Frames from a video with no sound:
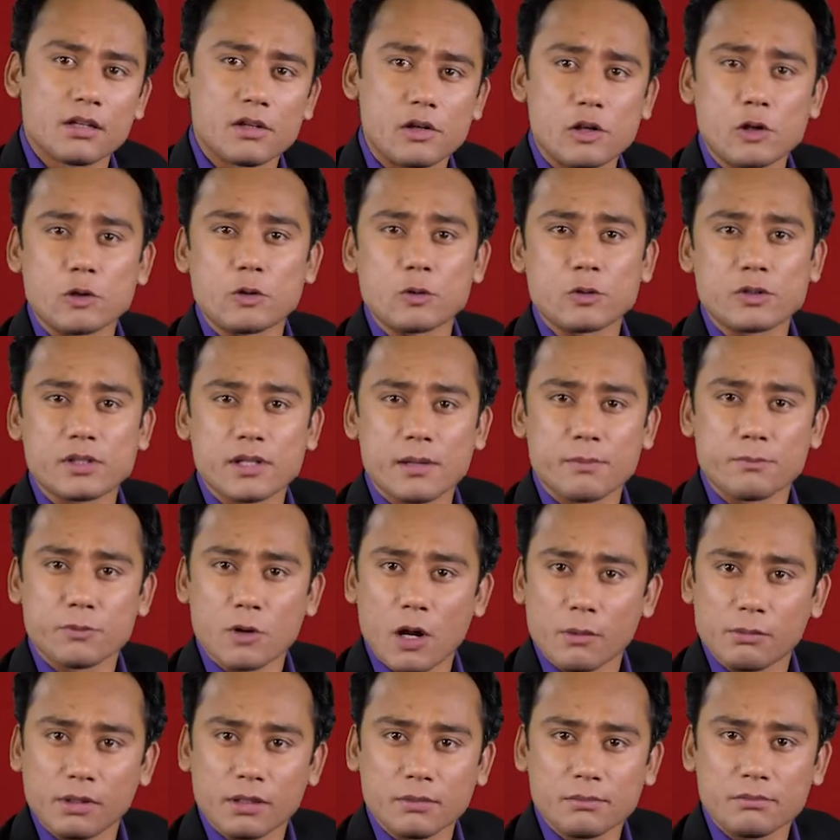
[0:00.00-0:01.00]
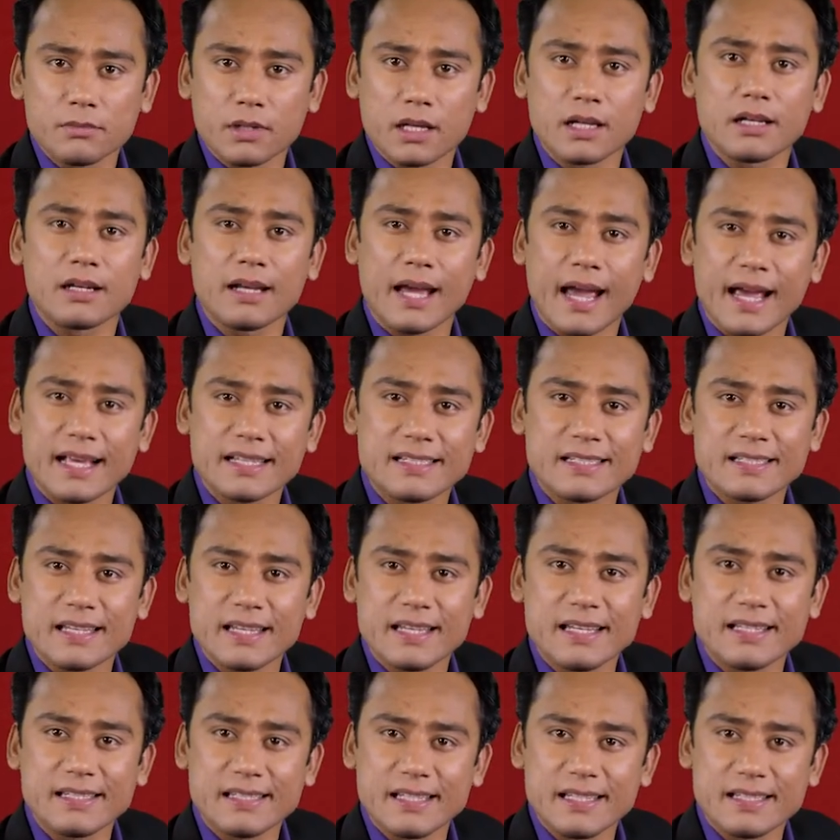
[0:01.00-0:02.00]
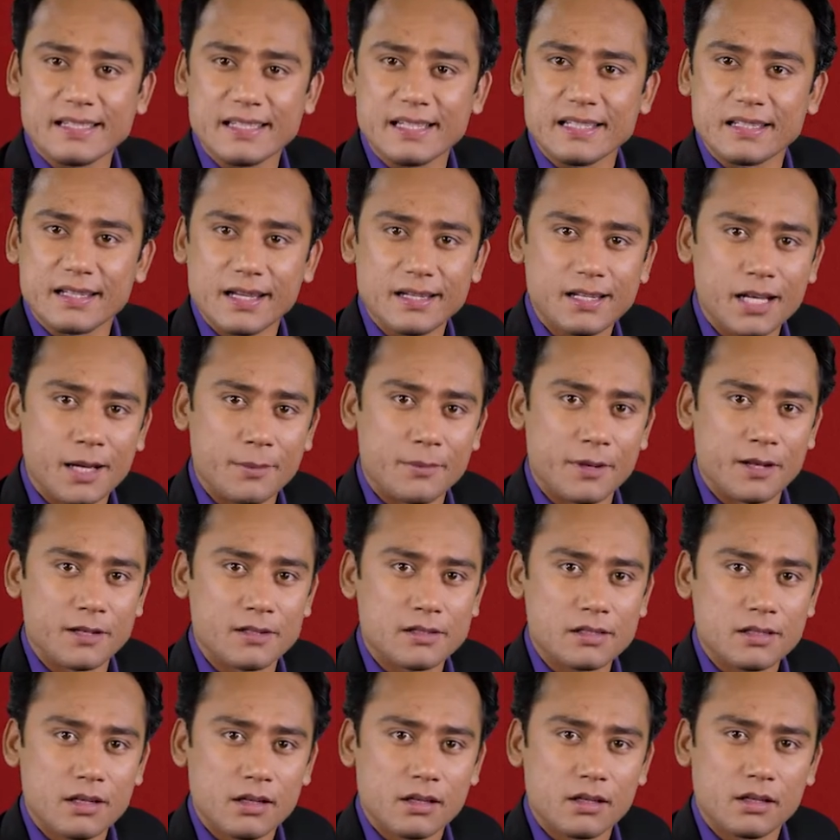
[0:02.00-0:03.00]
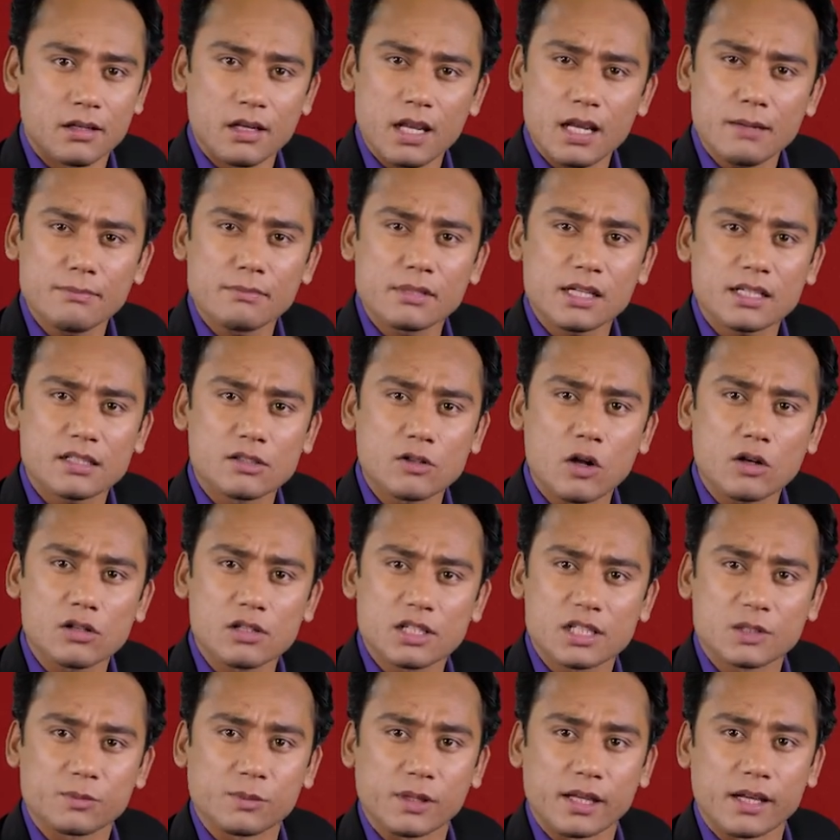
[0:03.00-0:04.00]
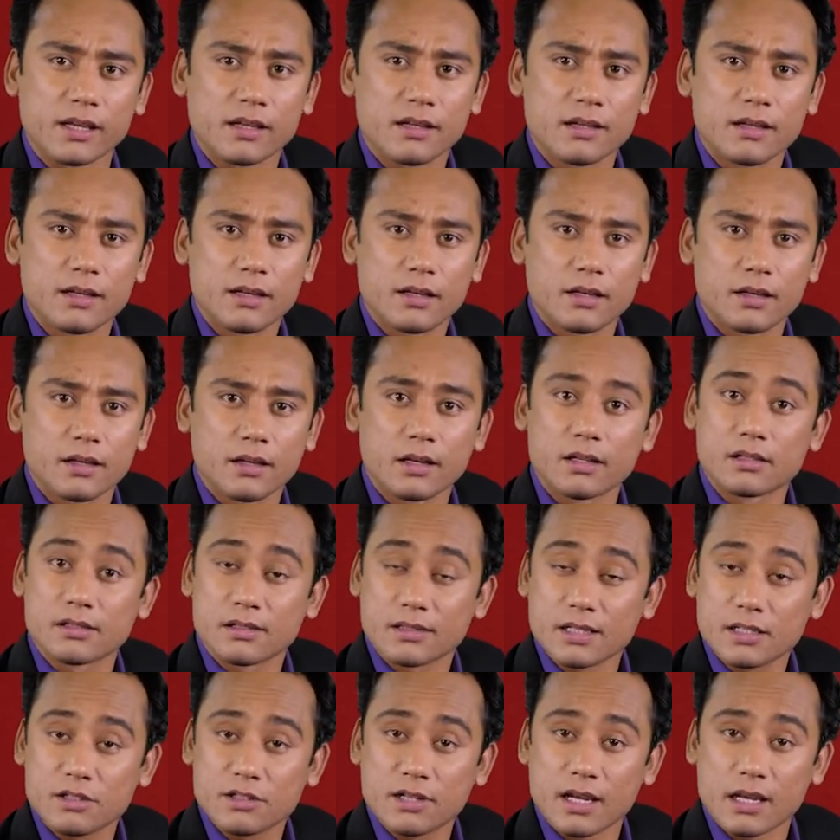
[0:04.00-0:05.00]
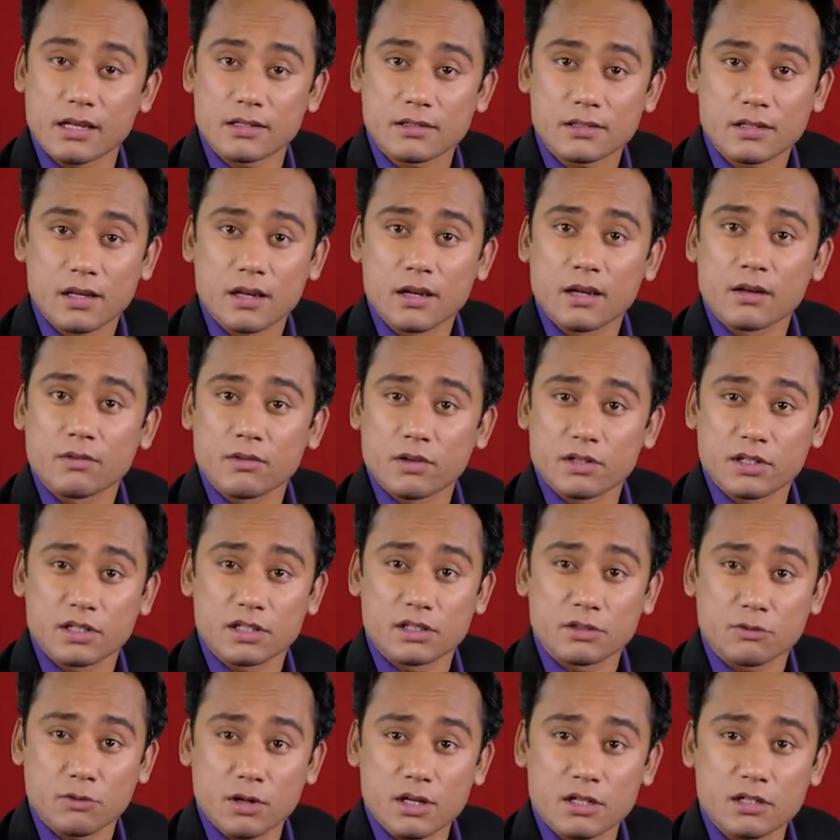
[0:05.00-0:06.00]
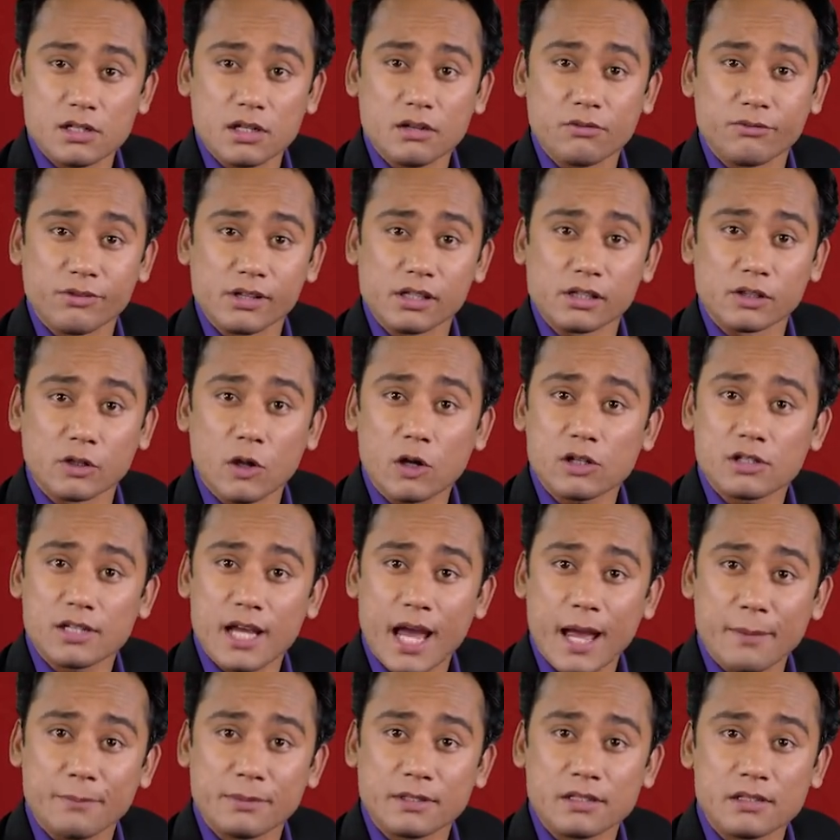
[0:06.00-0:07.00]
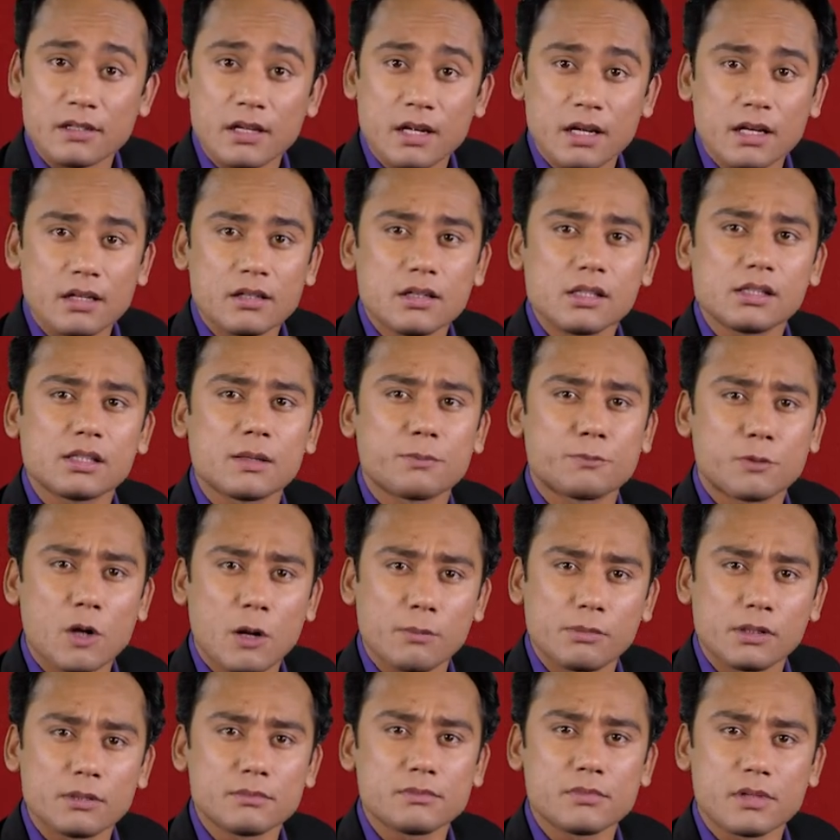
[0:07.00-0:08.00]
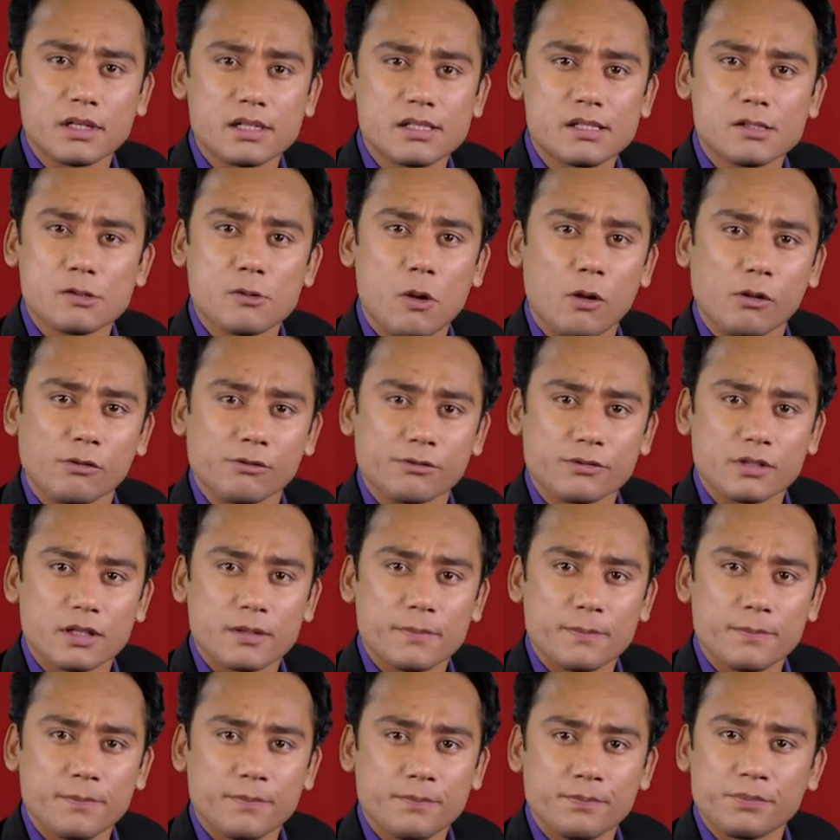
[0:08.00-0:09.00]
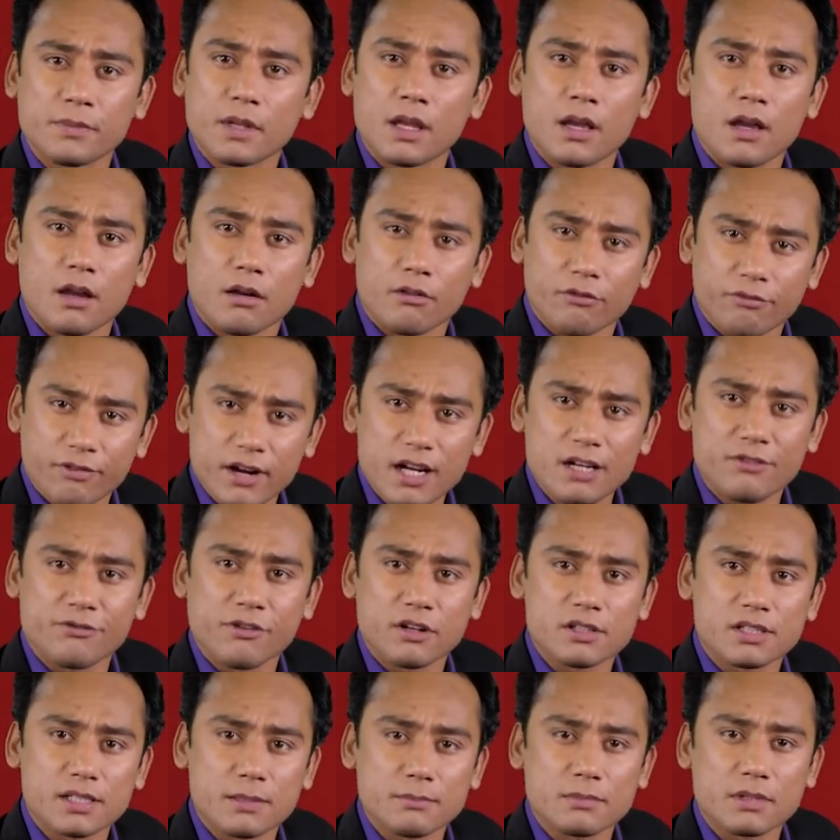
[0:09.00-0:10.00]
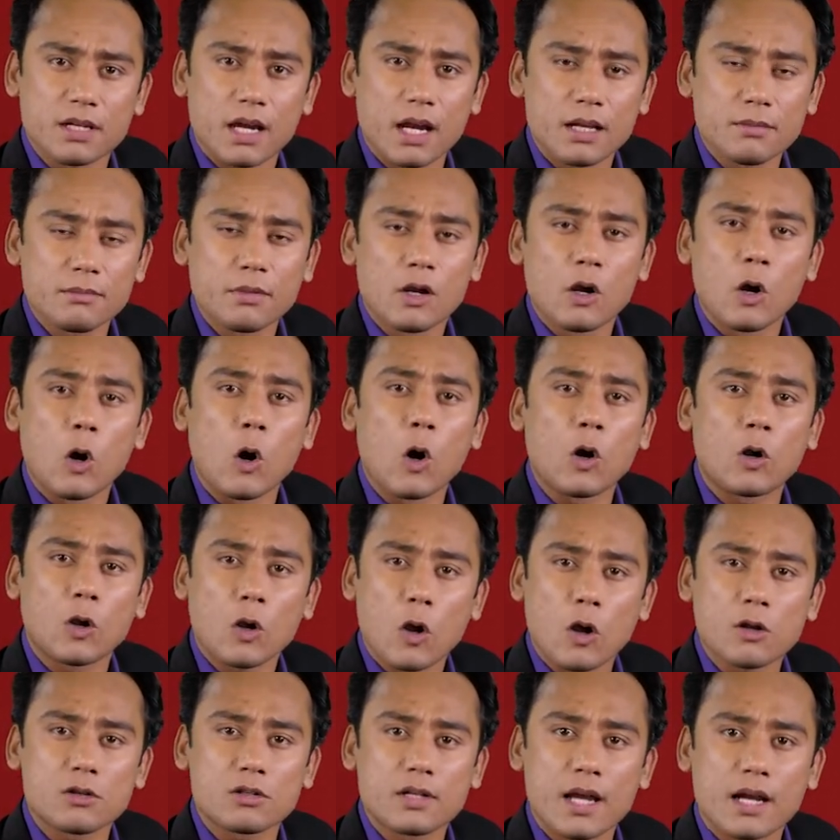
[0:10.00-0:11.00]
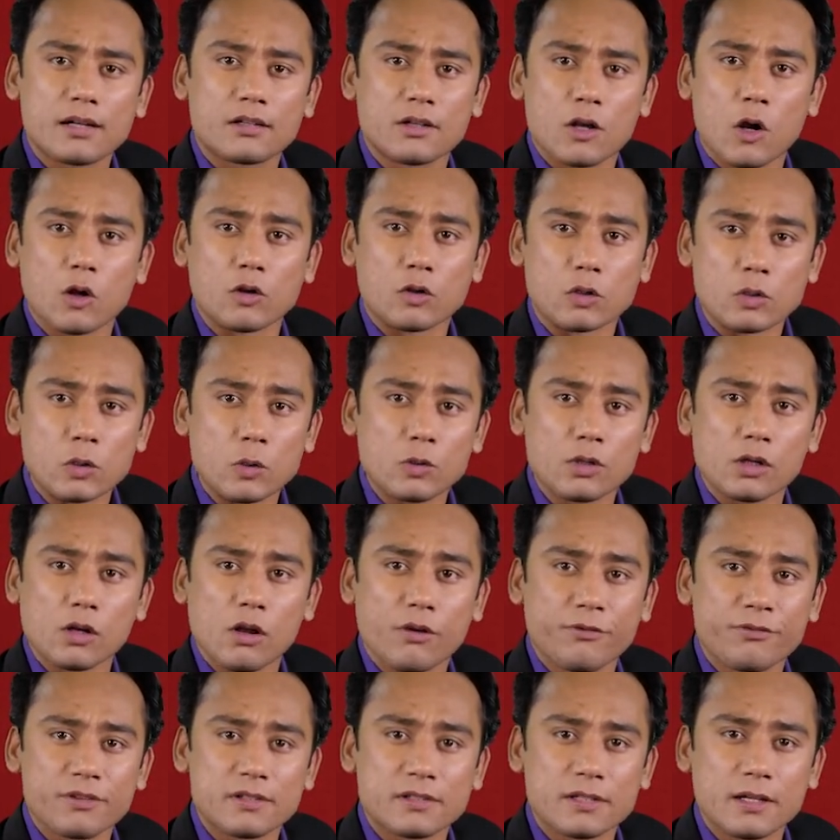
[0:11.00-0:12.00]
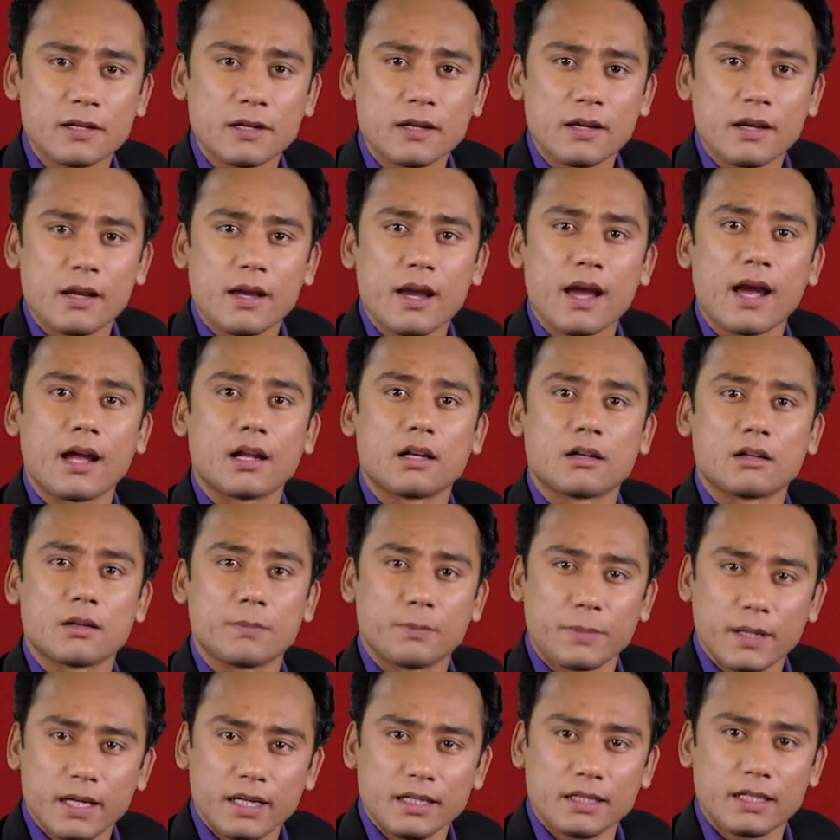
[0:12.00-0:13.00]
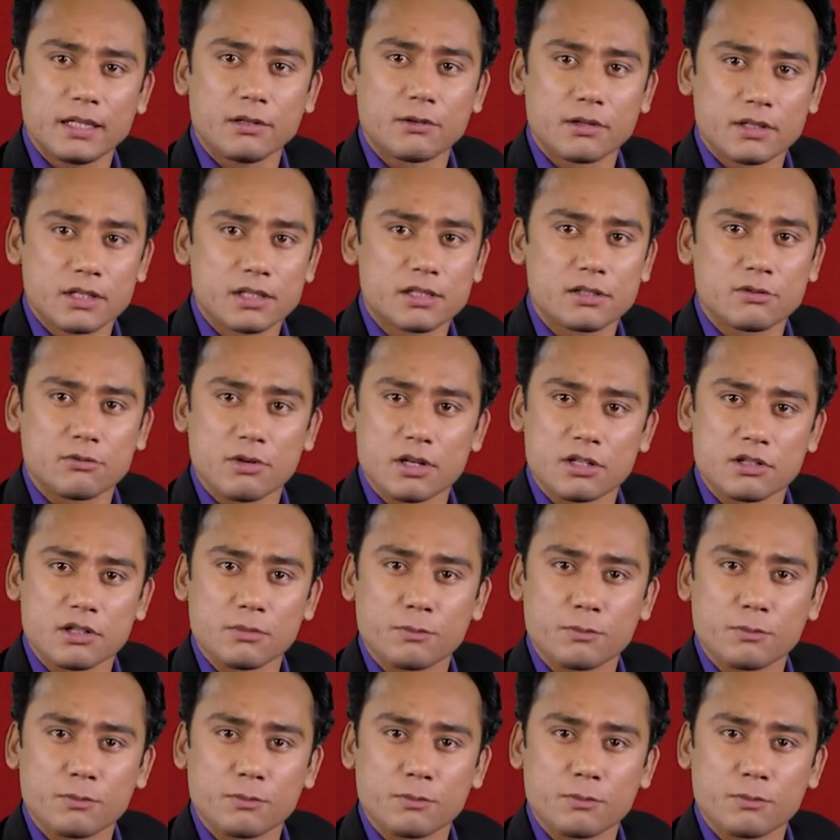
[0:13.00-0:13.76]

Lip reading: due to some problem in SECC database, name does not display. In such case, registration will not happen till the problem is solved. Wait for some time or contact your nodal officer and repeat the registration